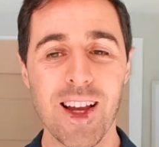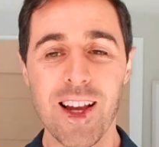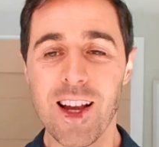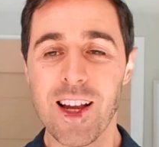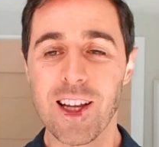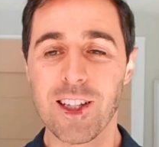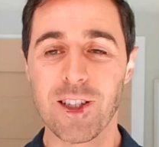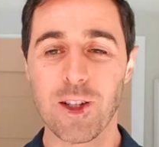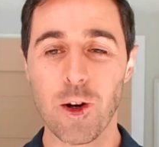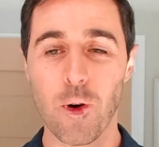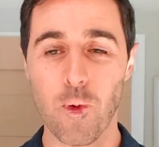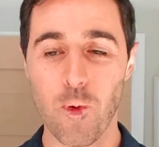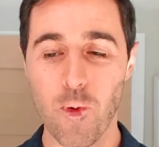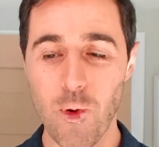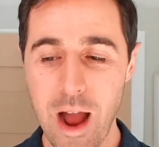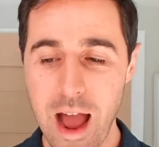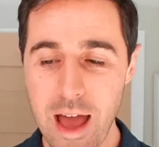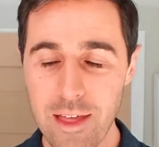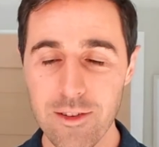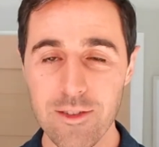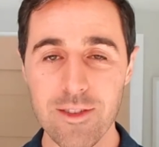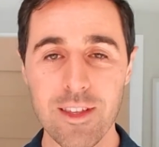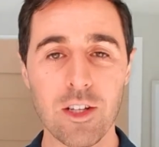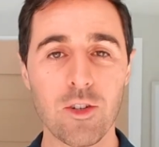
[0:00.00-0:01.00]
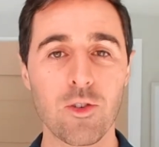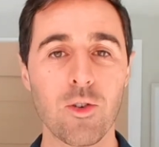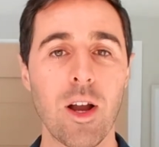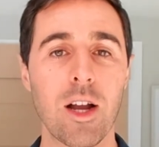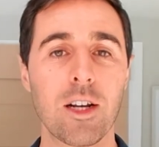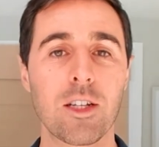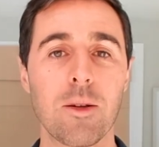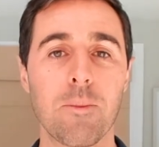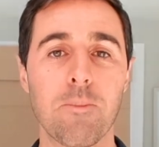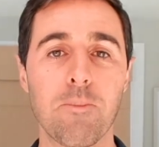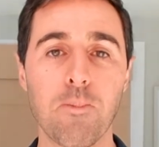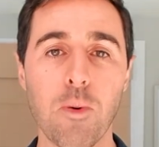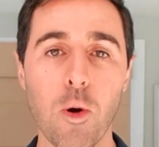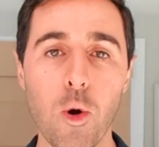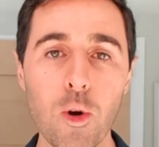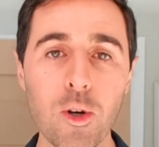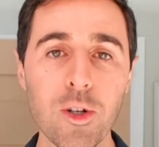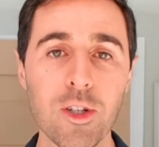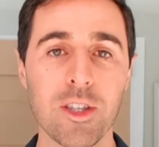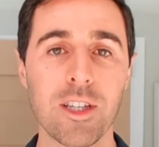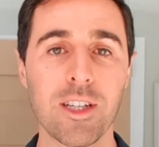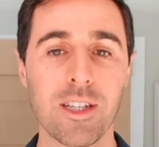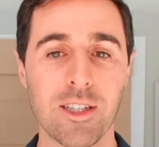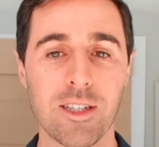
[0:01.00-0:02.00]
So rather than trying to push
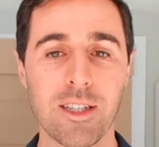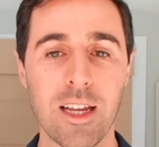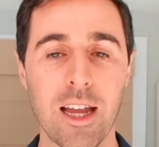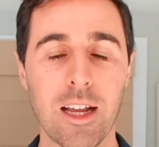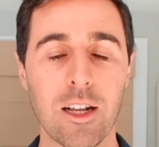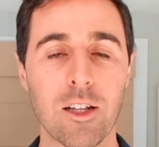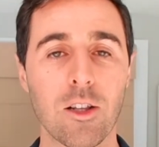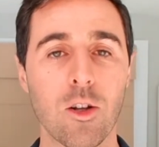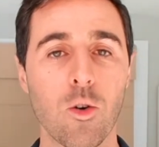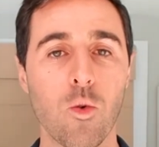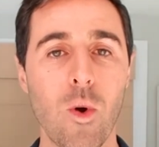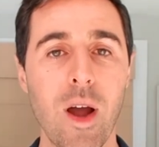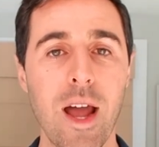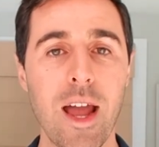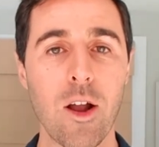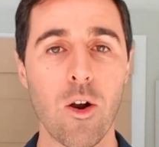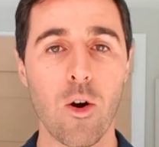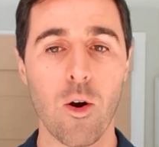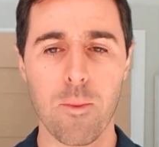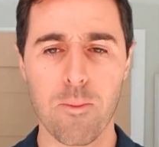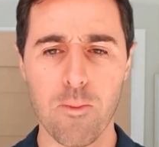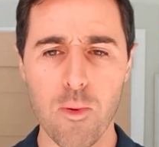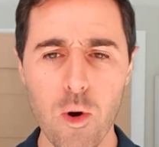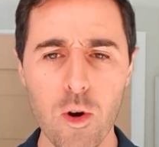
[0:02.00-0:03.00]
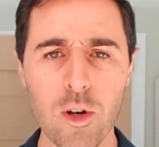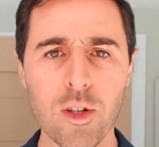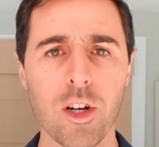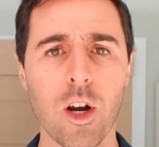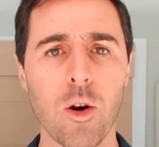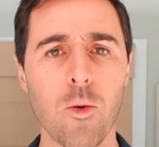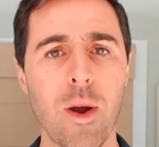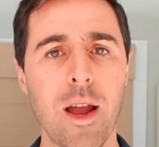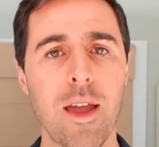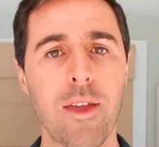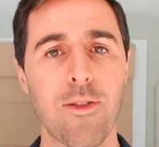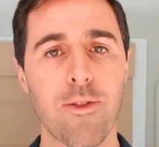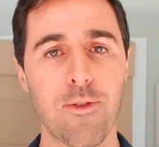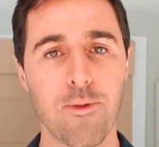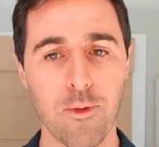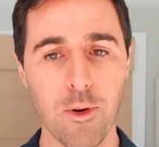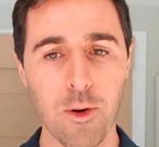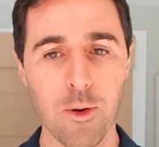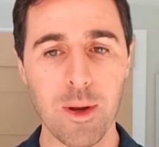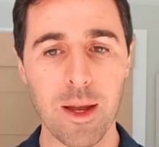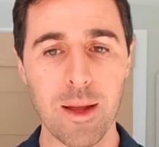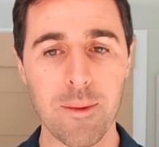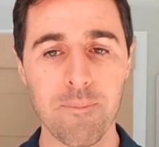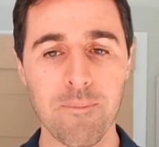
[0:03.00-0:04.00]
this cycle away or push our way
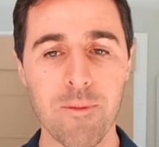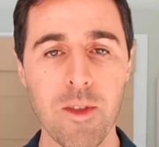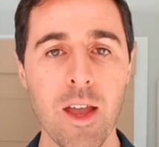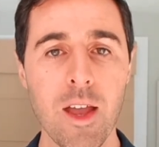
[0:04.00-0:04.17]
through it,